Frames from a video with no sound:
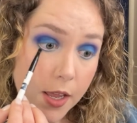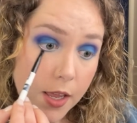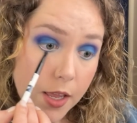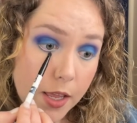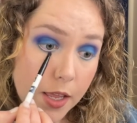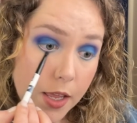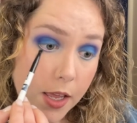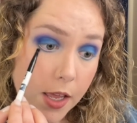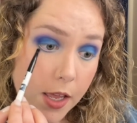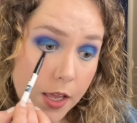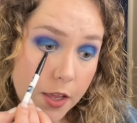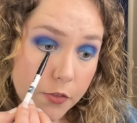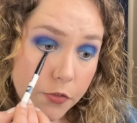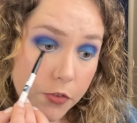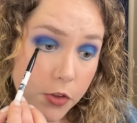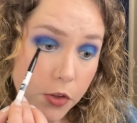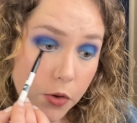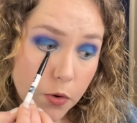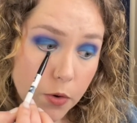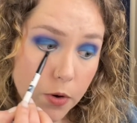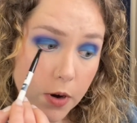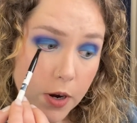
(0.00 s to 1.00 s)
If
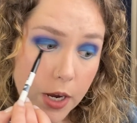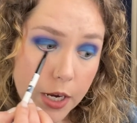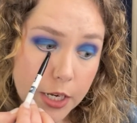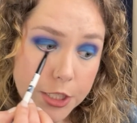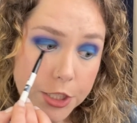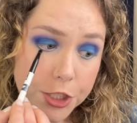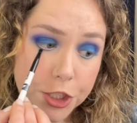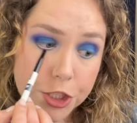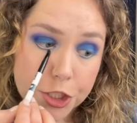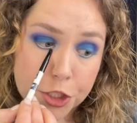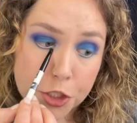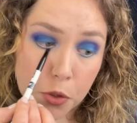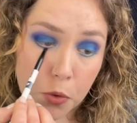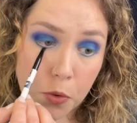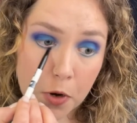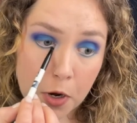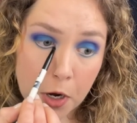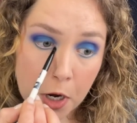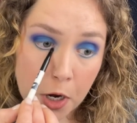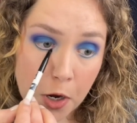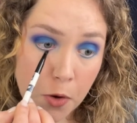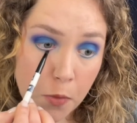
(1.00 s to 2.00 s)
you're
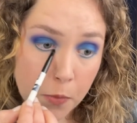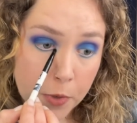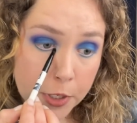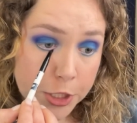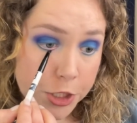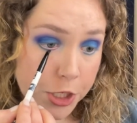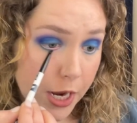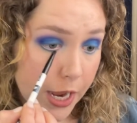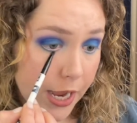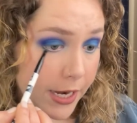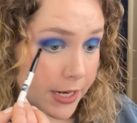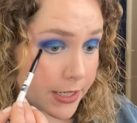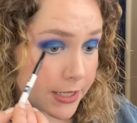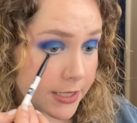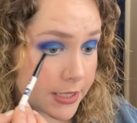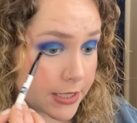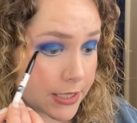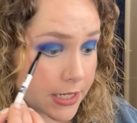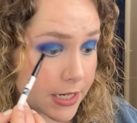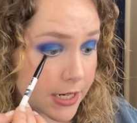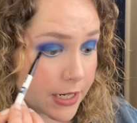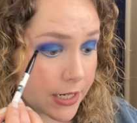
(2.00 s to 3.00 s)
unsure which
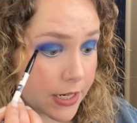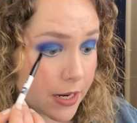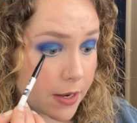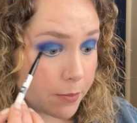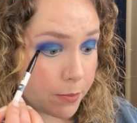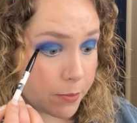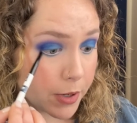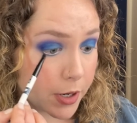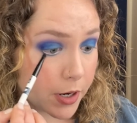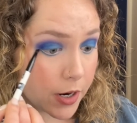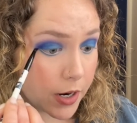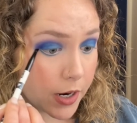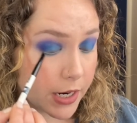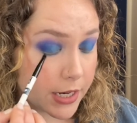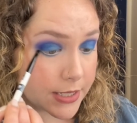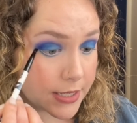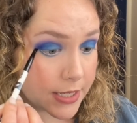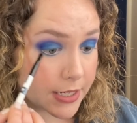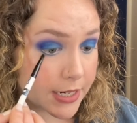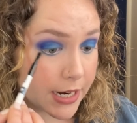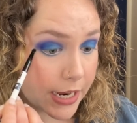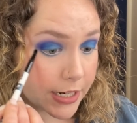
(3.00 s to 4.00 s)
ID number
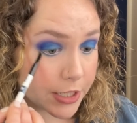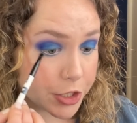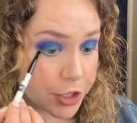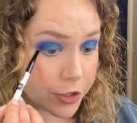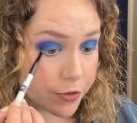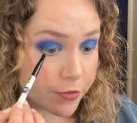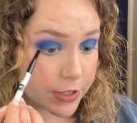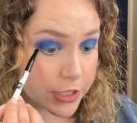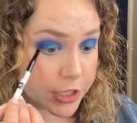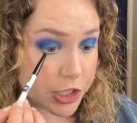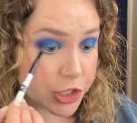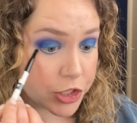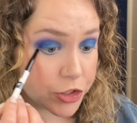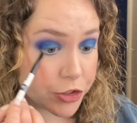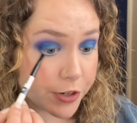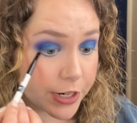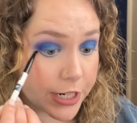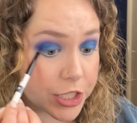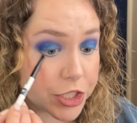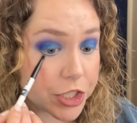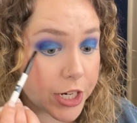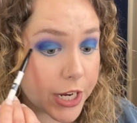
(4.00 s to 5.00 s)
is attached to your
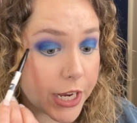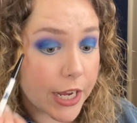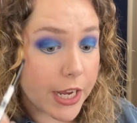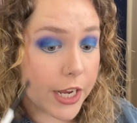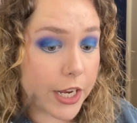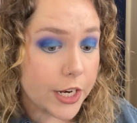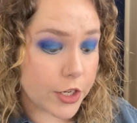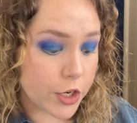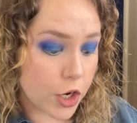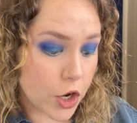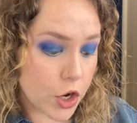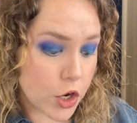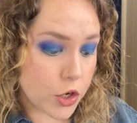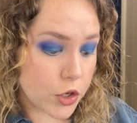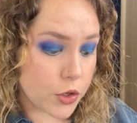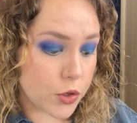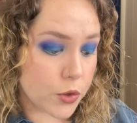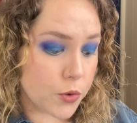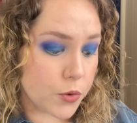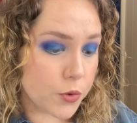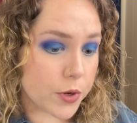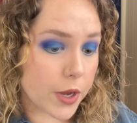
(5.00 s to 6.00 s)
registration,
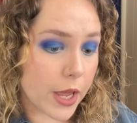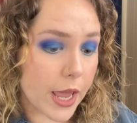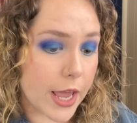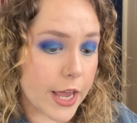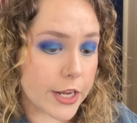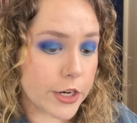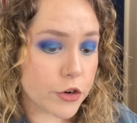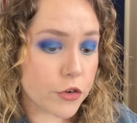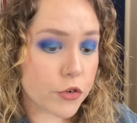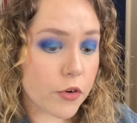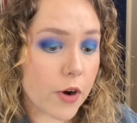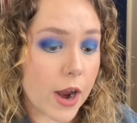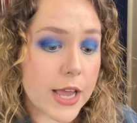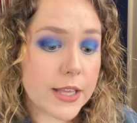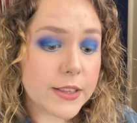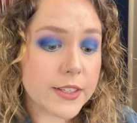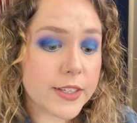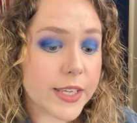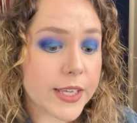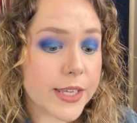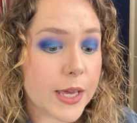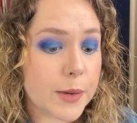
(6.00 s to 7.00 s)
you can try
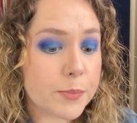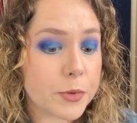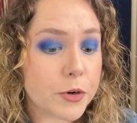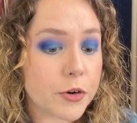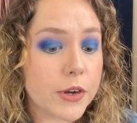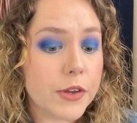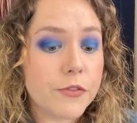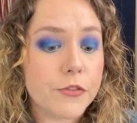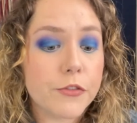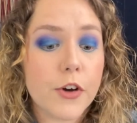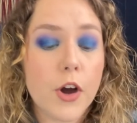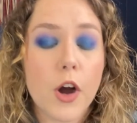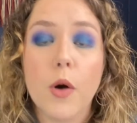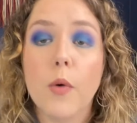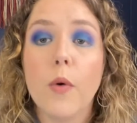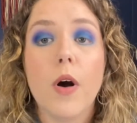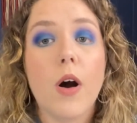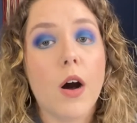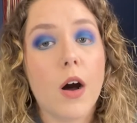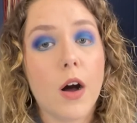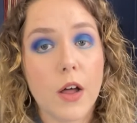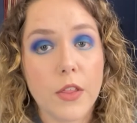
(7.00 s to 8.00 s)
looking up your info
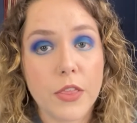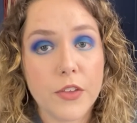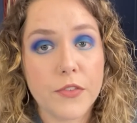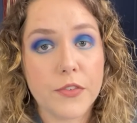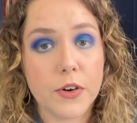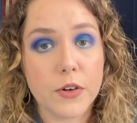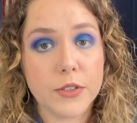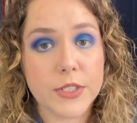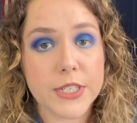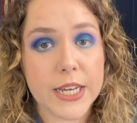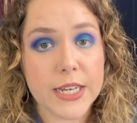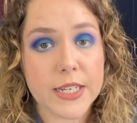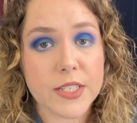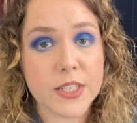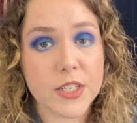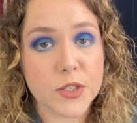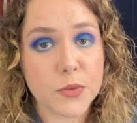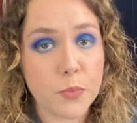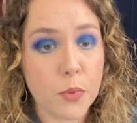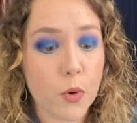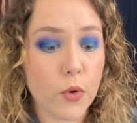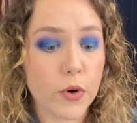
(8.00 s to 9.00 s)
on the Vote
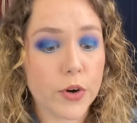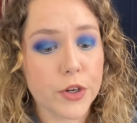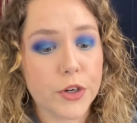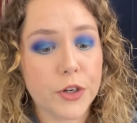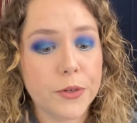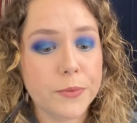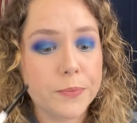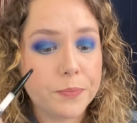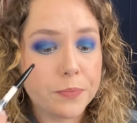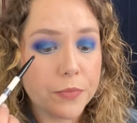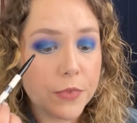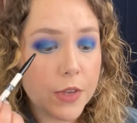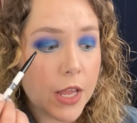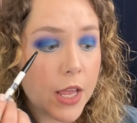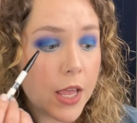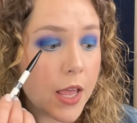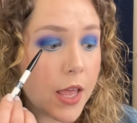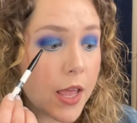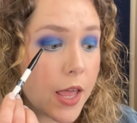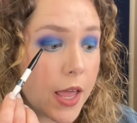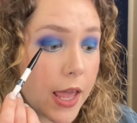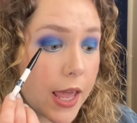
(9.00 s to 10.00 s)
Texas portal.
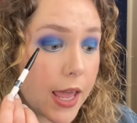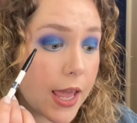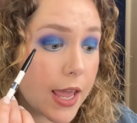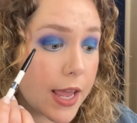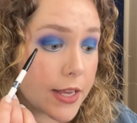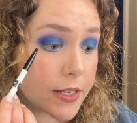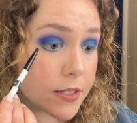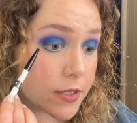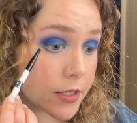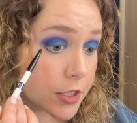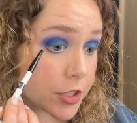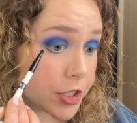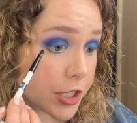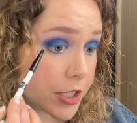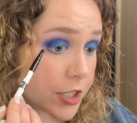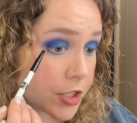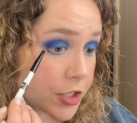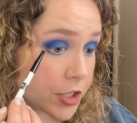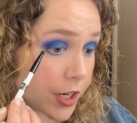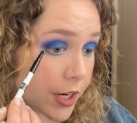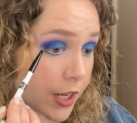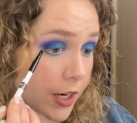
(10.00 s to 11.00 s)
A
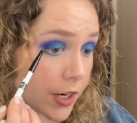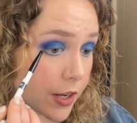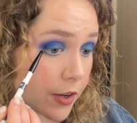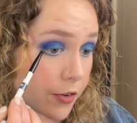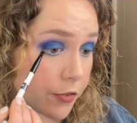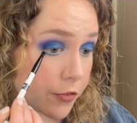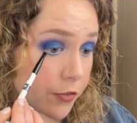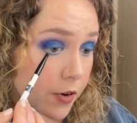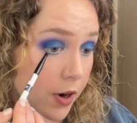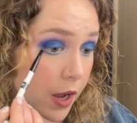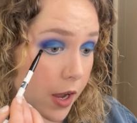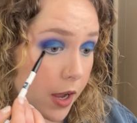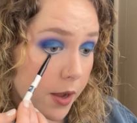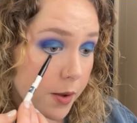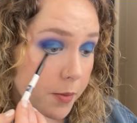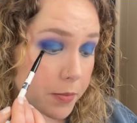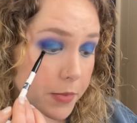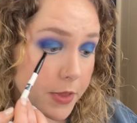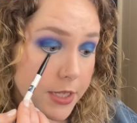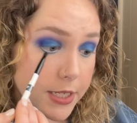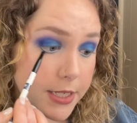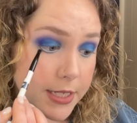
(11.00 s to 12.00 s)
suggestion from
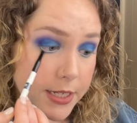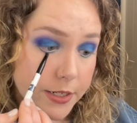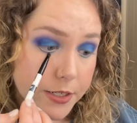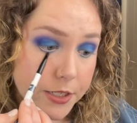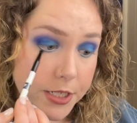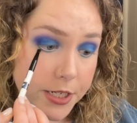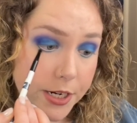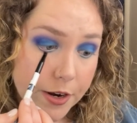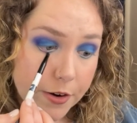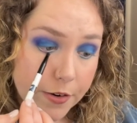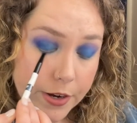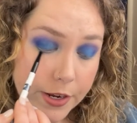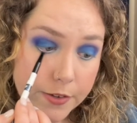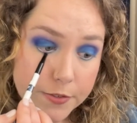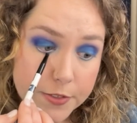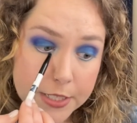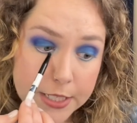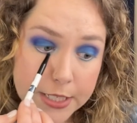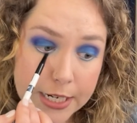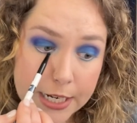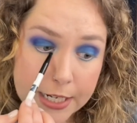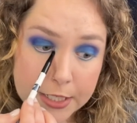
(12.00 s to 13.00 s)
the Secretary of
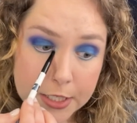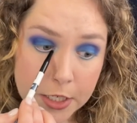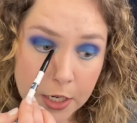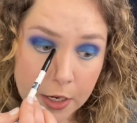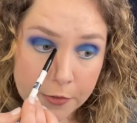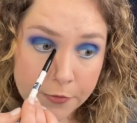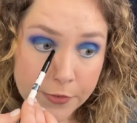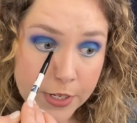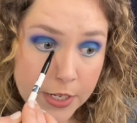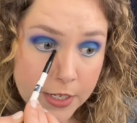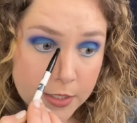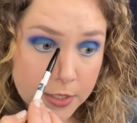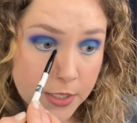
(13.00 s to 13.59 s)
State's office